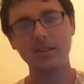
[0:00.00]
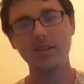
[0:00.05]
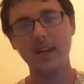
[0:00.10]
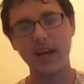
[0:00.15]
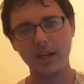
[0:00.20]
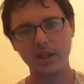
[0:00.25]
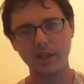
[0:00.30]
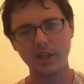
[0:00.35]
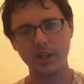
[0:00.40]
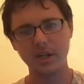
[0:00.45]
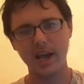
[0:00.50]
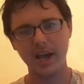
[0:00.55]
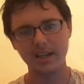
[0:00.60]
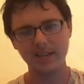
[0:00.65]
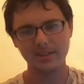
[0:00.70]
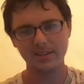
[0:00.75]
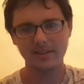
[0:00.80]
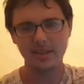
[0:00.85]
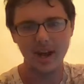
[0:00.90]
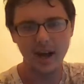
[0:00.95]
Catch you
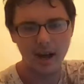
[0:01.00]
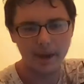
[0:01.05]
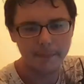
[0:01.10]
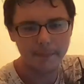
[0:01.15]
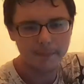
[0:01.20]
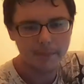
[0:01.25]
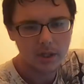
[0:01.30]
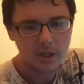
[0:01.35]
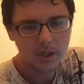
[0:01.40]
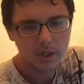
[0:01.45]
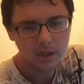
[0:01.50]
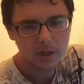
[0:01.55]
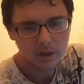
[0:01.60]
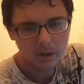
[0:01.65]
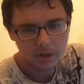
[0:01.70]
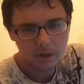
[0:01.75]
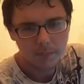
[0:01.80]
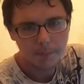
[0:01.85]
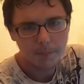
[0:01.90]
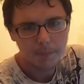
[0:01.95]
next time.
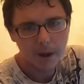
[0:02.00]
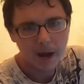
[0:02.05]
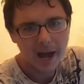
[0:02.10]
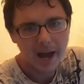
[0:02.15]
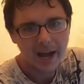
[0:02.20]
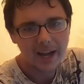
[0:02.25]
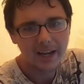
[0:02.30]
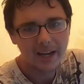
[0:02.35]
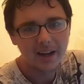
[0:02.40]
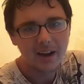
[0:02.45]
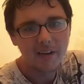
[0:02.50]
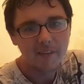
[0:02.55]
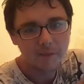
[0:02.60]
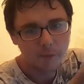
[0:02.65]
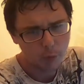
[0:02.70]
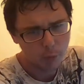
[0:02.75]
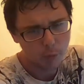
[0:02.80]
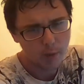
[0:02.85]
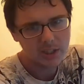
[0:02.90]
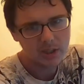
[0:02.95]
Goodbye
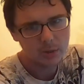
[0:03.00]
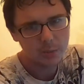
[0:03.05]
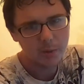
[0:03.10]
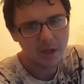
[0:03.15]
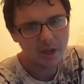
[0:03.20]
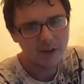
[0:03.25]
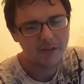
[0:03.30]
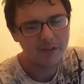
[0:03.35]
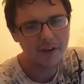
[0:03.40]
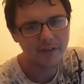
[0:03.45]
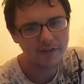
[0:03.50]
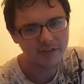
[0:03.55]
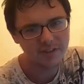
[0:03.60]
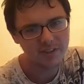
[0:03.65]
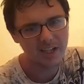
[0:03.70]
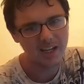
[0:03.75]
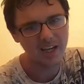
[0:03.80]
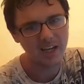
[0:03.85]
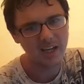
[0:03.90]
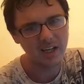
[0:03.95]
for WrestleMania
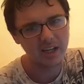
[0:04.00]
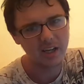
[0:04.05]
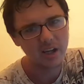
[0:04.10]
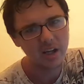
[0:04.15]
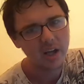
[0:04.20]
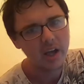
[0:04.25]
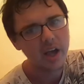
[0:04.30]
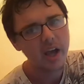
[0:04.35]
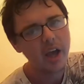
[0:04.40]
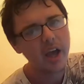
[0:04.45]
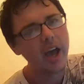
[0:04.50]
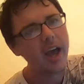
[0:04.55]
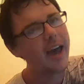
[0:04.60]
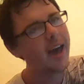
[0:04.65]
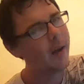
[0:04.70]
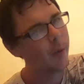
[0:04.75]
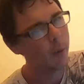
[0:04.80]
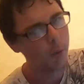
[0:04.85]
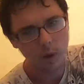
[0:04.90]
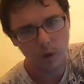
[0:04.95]
15
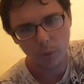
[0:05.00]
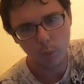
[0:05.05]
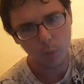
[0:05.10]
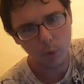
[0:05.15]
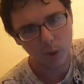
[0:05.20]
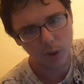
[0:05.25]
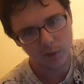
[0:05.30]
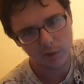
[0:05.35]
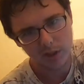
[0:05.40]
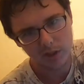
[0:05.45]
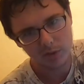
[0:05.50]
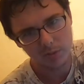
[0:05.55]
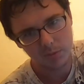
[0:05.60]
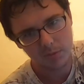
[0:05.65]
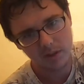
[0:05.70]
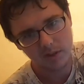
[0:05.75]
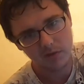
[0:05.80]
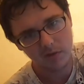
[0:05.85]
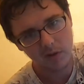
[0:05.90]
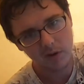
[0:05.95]
and one of the worst
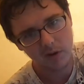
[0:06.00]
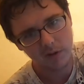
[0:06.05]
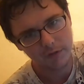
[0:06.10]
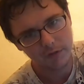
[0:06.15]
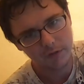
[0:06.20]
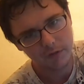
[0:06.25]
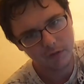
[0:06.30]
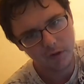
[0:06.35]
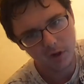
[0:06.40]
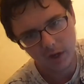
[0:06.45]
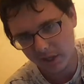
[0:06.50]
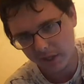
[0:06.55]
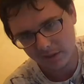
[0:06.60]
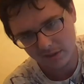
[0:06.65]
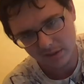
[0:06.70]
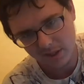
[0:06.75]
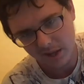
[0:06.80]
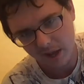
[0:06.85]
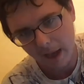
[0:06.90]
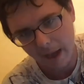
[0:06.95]
WrestleManias of all
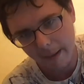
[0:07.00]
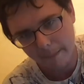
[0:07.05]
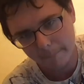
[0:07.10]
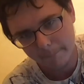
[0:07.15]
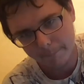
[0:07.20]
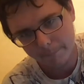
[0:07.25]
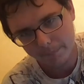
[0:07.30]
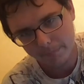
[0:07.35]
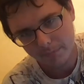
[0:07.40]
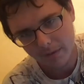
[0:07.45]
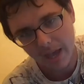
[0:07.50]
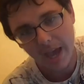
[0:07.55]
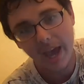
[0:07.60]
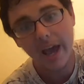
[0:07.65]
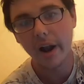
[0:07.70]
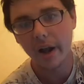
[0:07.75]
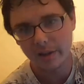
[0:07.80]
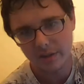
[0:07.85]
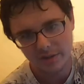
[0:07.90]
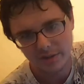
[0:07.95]
fucking time.
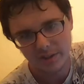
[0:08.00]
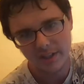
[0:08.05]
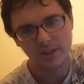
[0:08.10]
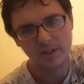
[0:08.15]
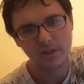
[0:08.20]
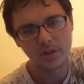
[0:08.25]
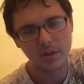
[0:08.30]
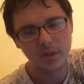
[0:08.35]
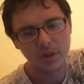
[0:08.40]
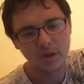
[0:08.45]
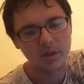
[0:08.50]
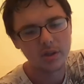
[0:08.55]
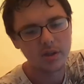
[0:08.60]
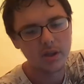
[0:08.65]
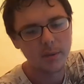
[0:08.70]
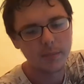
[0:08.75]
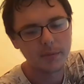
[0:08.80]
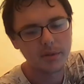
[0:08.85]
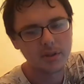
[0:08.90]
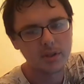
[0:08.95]
And uncensored
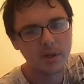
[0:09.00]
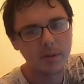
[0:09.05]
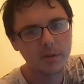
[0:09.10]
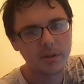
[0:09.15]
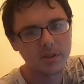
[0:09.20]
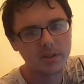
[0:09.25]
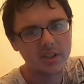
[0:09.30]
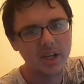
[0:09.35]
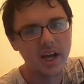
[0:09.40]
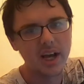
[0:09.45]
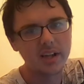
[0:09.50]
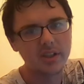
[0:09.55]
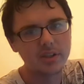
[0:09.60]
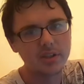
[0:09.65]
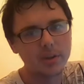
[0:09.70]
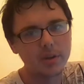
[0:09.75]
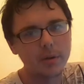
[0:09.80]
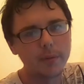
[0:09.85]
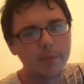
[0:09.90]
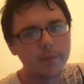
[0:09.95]
WCW Side
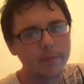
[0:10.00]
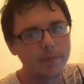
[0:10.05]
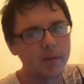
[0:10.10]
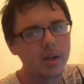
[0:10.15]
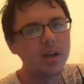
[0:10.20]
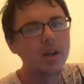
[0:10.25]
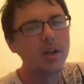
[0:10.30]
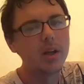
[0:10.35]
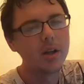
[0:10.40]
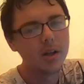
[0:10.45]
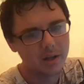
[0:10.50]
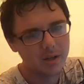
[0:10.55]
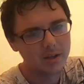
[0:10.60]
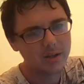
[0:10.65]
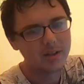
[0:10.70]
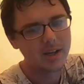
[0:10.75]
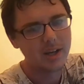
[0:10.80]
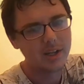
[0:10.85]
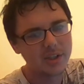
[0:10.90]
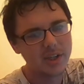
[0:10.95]
2.
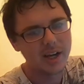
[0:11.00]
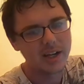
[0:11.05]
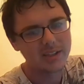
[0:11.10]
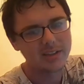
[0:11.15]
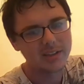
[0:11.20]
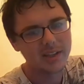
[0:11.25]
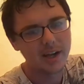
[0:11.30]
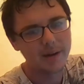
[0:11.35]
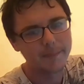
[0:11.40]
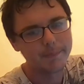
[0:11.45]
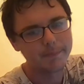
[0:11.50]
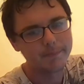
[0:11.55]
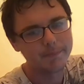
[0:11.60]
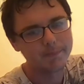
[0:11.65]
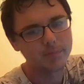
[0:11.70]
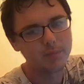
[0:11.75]
Catch you next time.